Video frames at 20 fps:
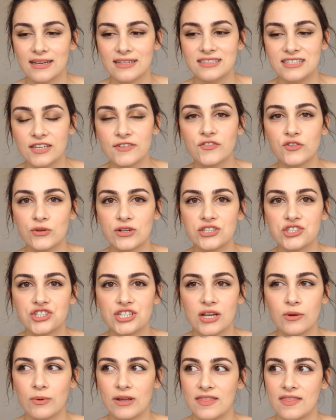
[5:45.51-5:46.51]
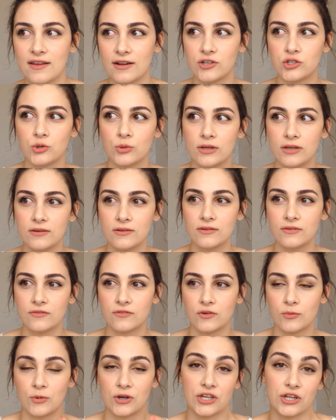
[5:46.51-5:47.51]
differentiate what they're doing
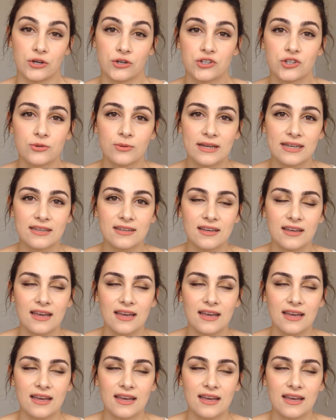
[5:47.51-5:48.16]
from what you're doing,